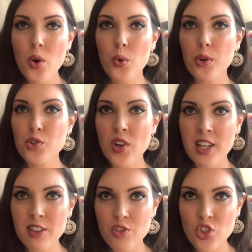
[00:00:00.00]
or
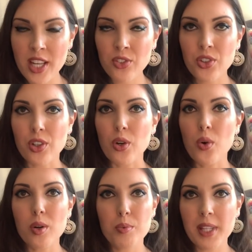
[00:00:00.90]
transgender
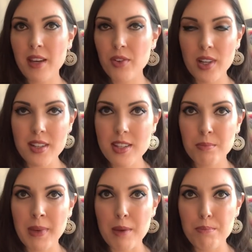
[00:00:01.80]
or whatever else it
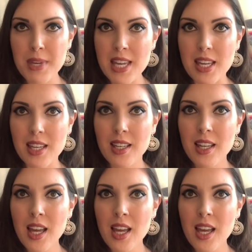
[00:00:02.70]
might be,